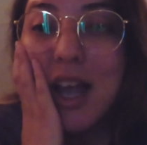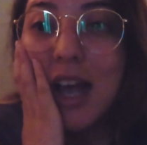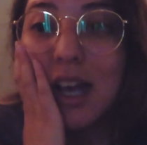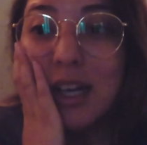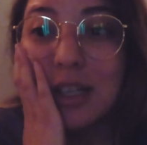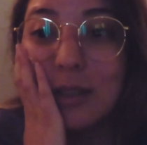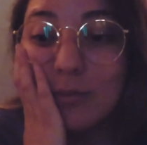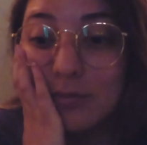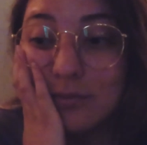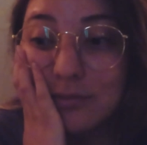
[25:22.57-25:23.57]

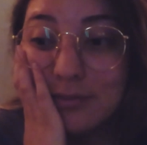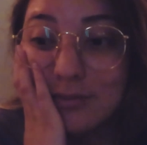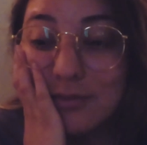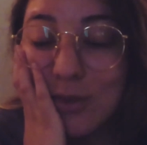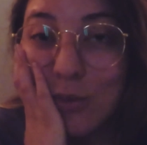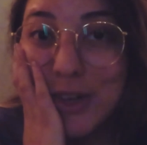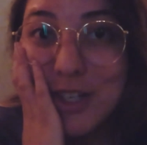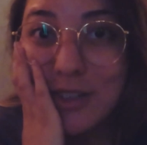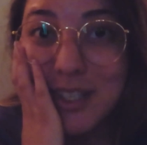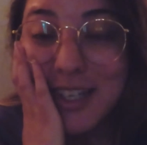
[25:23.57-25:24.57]
Um, we
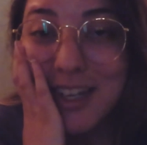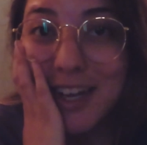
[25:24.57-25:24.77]
shall see.